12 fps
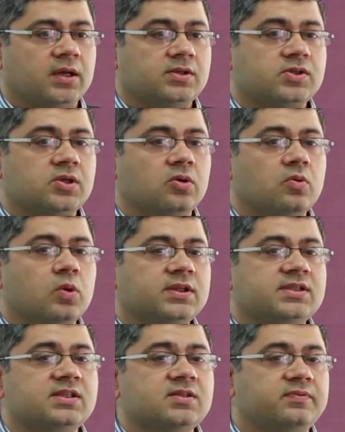So
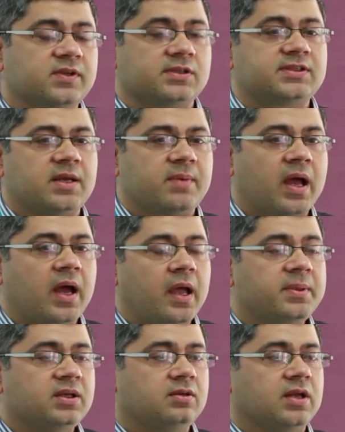this is the first time.
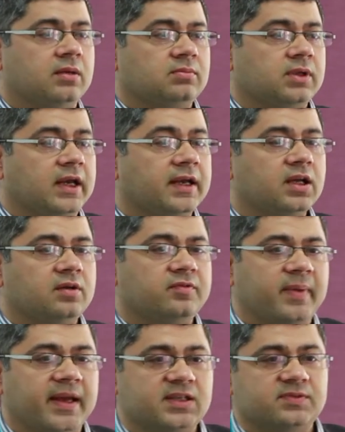I've been in clinical
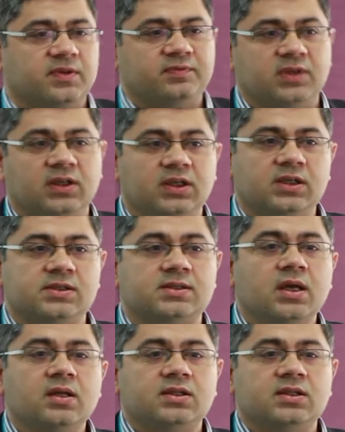informatics 15 years.